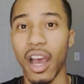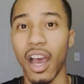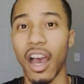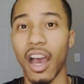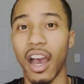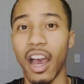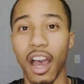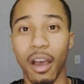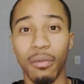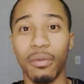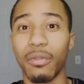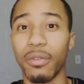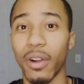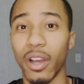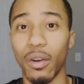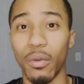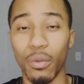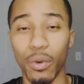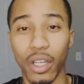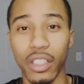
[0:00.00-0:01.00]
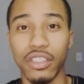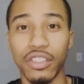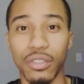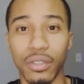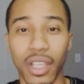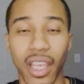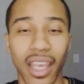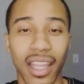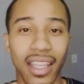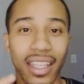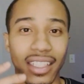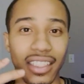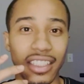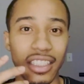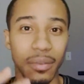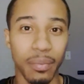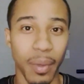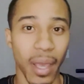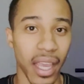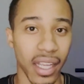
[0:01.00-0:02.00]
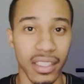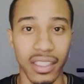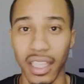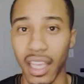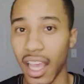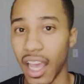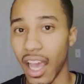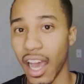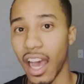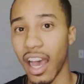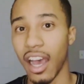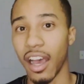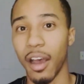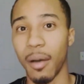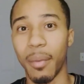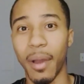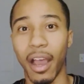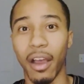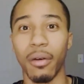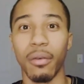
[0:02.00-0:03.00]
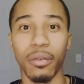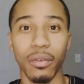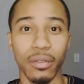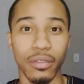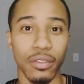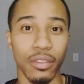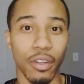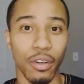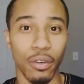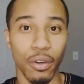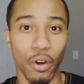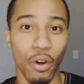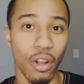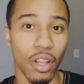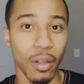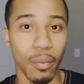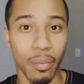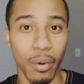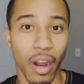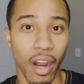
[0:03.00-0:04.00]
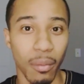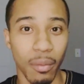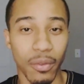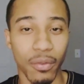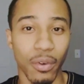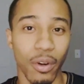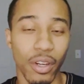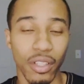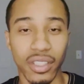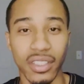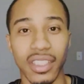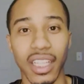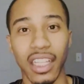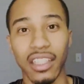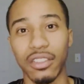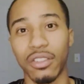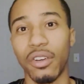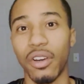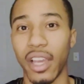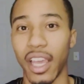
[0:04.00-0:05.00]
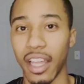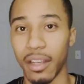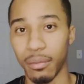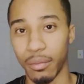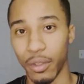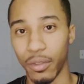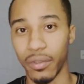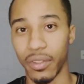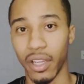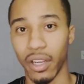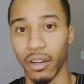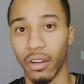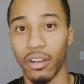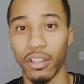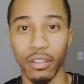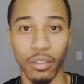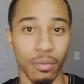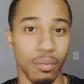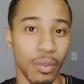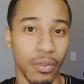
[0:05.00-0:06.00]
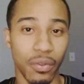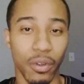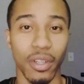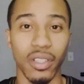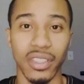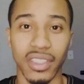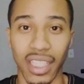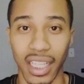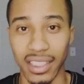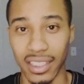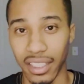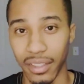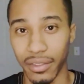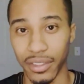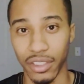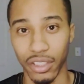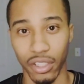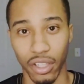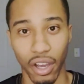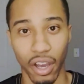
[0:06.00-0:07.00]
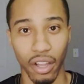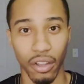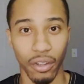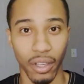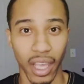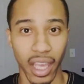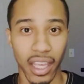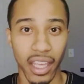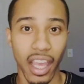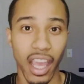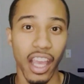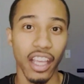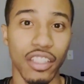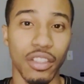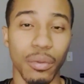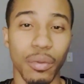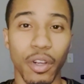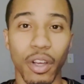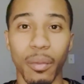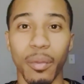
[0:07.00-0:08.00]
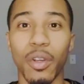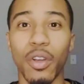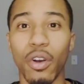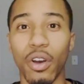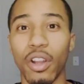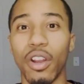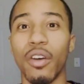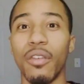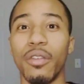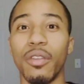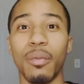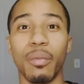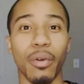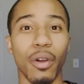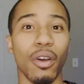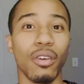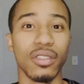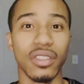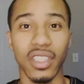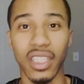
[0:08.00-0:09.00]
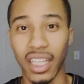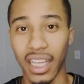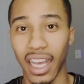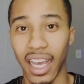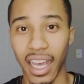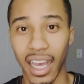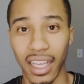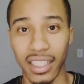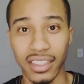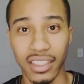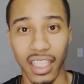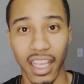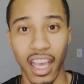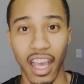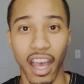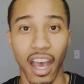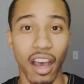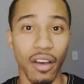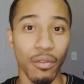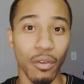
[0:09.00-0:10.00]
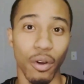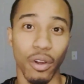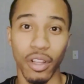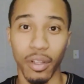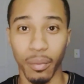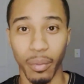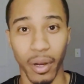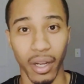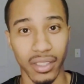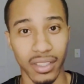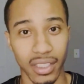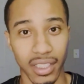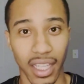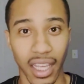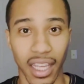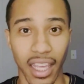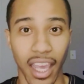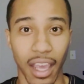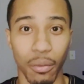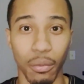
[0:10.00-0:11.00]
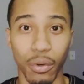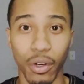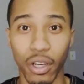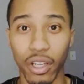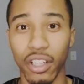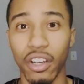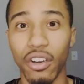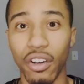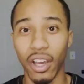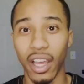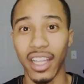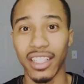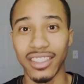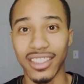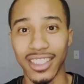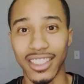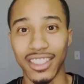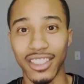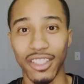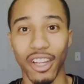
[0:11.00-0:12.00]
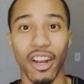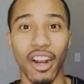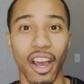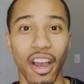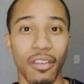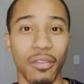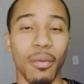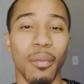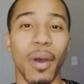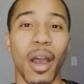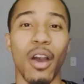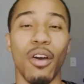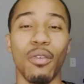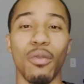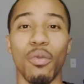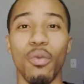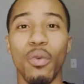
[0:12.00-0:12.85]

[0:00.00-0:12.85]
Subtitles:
up front what you can expect about Orland Park before you decide to go ahead and move there, or before you decide to give us a call. Okay, so we're going to be going over the pros and the cons of Orland Park today, and we're going to go ahead and just start off about